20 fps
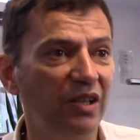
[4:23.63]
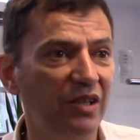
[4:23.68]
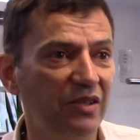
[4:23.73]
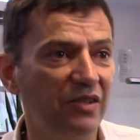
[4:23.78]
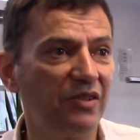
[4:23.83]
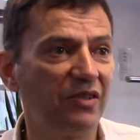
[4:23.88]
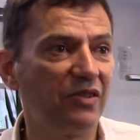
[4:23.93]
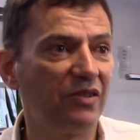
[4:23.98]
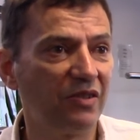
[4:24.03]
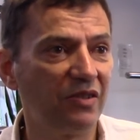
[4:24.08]

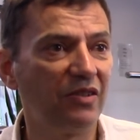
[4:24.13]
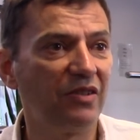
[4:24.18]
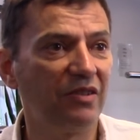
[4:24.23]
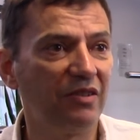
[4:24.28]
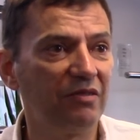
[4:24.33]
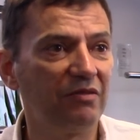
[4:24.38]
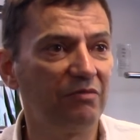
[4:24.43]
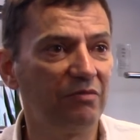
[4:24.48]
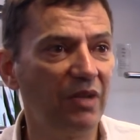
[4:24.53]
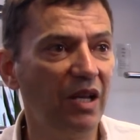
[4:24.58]
It's
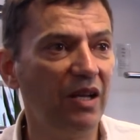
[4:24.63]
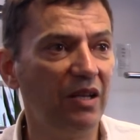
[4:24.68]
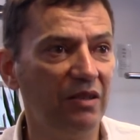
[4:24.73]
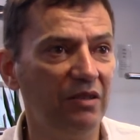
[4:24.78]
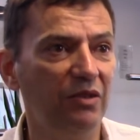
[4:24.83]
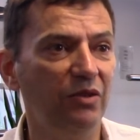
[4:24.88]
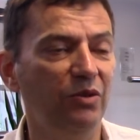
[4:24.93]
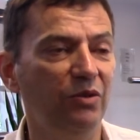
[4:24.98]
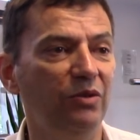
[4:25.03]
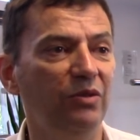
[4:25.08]
yeah,
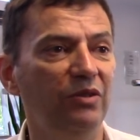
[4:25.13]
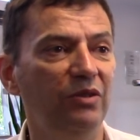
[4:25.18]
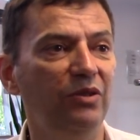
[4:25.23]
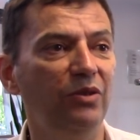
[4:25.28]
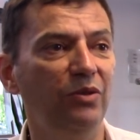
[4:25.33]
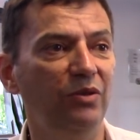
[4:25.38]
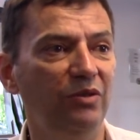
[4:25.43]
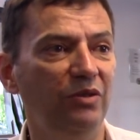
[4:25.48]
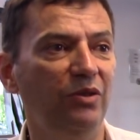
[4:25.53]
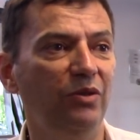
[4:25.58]
you
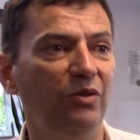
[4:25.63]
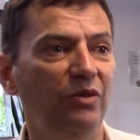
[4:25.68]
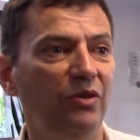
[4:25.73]
you you